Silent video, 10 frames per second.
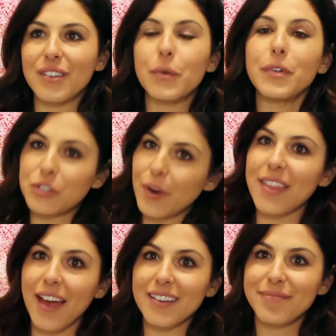you enjoy
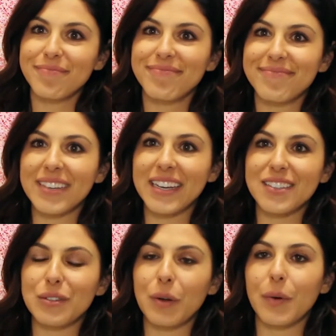that
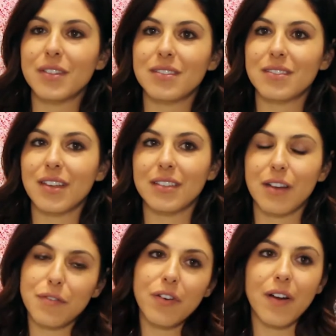because you know it's
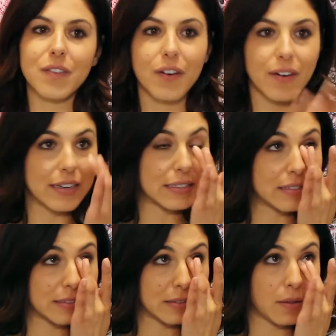not forever, and
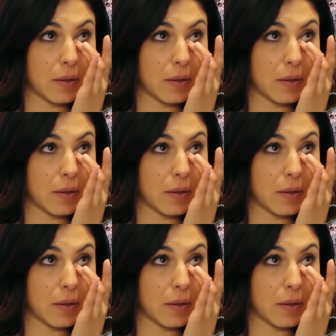it's